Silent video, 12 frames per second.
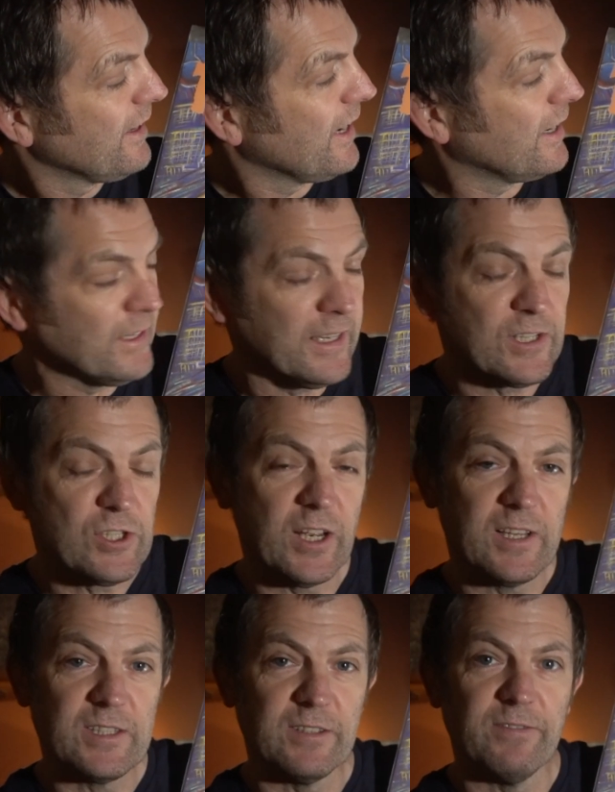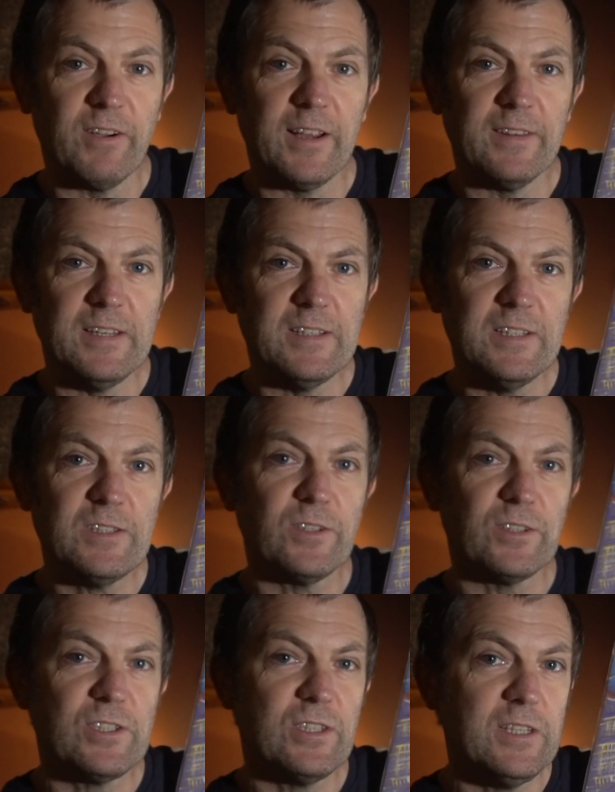You get a chance to find these. These
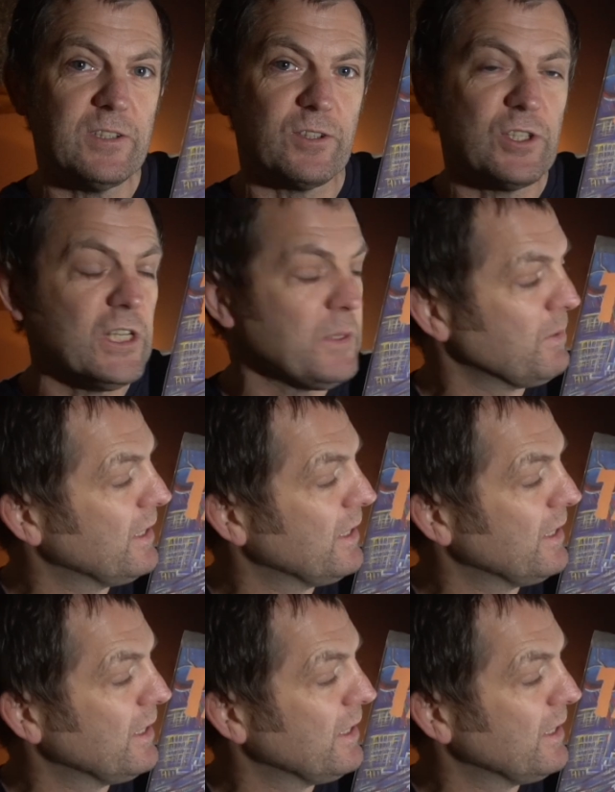are cheap.